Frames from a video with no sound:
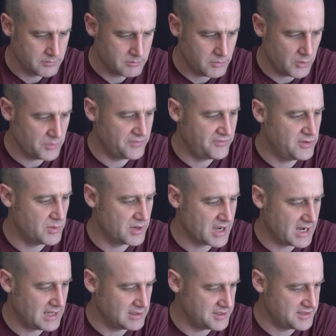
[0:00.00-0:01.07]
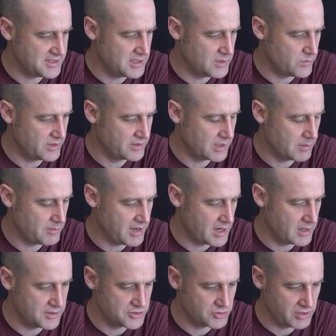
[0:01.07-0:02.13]
but with fewer colors than the one coming out
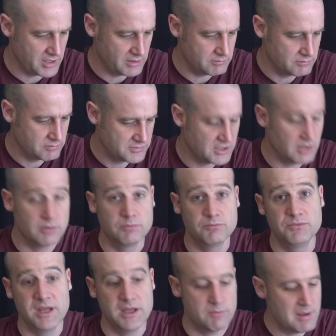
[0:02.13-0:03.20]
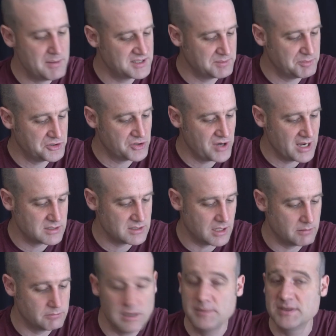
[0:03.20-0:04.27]
of the train. So maybe it's a
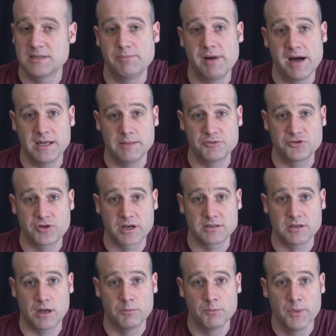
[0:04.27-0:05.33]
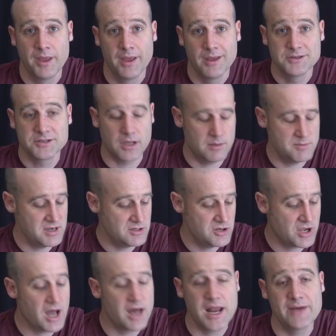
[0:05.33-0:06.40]
protractor, maybe it's a party protractor. So, I mean, you
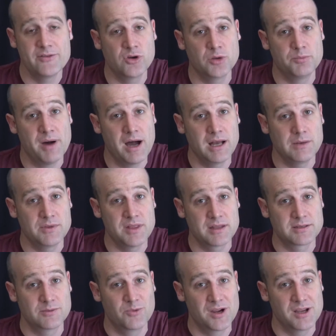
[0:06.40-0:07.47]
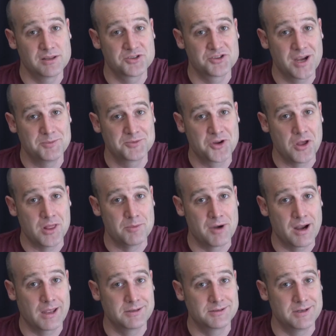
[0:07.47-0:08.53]
can't have a good party without some regular shapes, curly
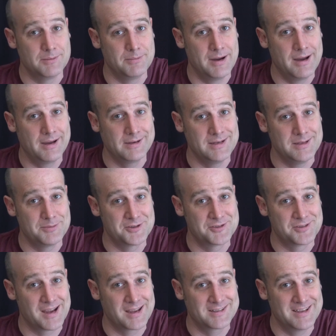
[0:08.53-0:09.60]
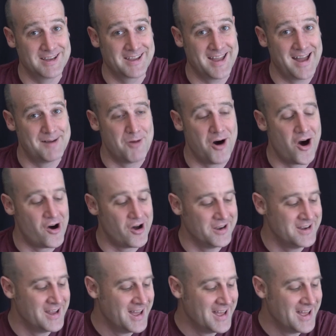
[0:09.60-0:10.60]
brackets, and a party protractor, come on.